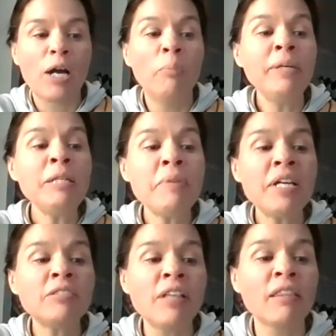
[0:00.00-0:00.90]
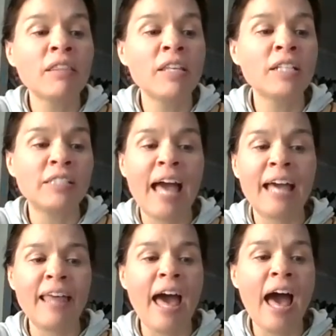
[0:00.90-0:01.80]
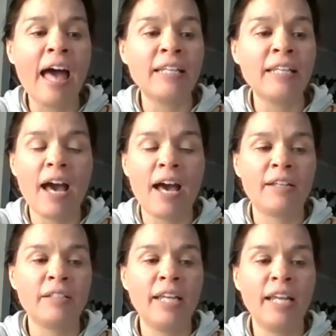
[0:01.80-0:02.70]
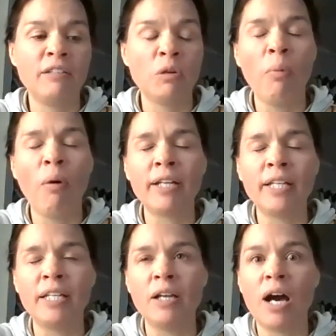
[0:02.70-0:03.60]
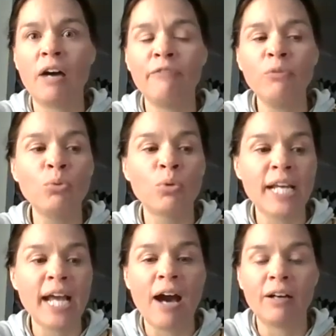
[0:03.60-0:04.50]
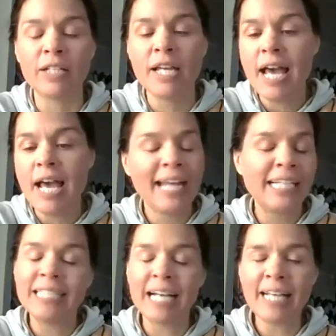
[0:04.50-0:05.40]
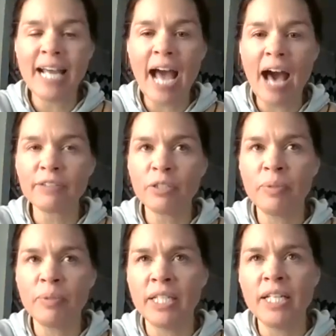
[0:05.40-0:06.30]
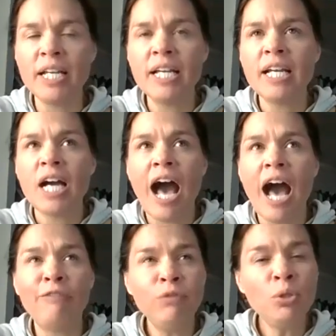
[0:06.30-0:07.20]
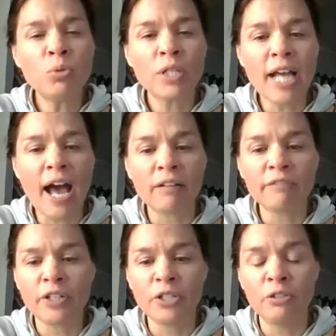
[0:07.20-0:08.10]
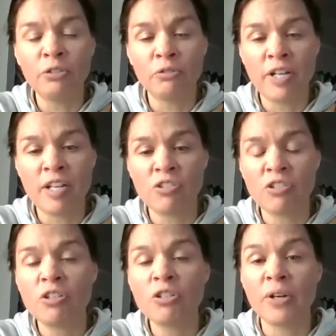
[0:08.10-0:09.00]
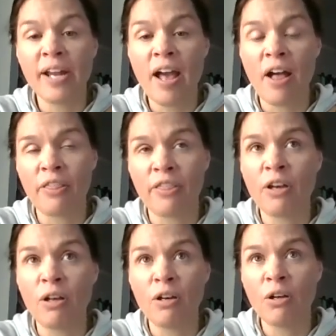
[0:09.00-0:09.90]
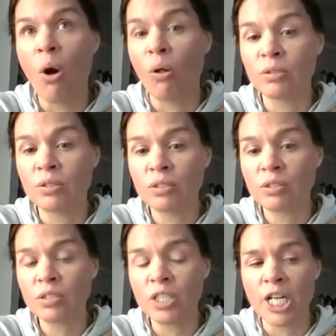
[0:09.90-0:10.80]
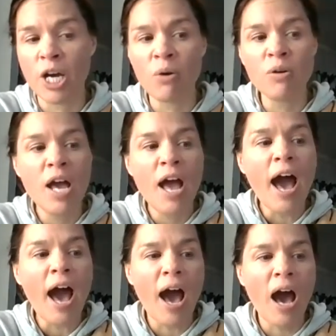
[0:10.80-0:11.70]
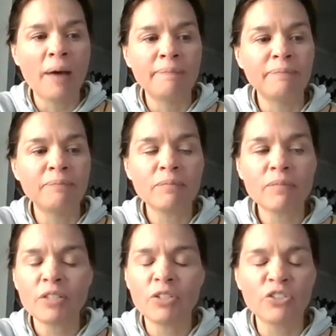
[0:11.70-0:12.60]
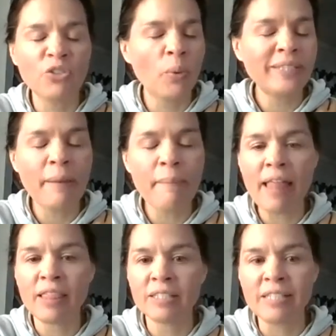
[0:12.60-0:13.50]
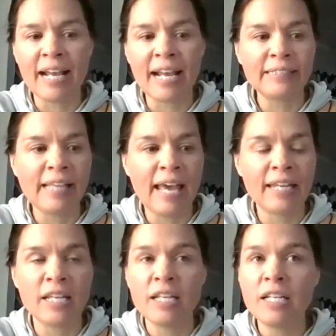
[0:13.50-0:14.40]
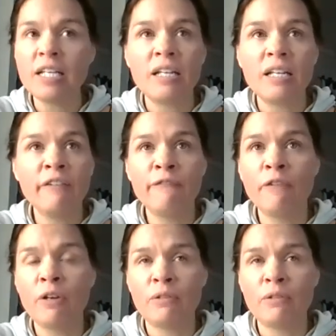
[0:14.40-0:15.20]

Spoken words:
commitments and things like that, and getting your body a full workout. And it doesn't have to be a full workout for you to reach your health goals. There's always a balance. Like I said, if